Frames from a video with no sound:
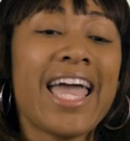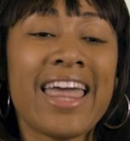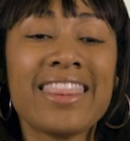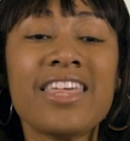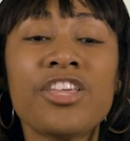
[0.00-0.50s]

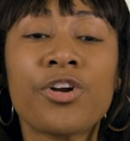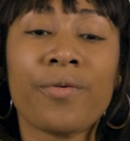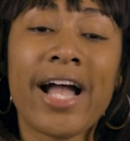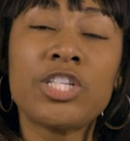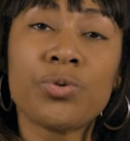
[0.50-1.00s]
and then the
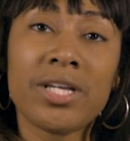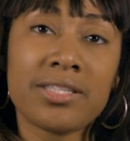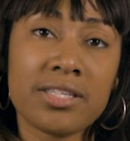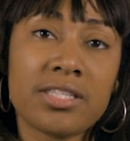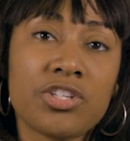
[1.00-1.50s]
graduate
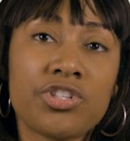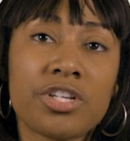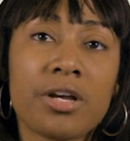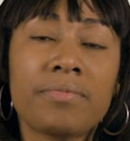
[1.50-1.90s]
assistantship,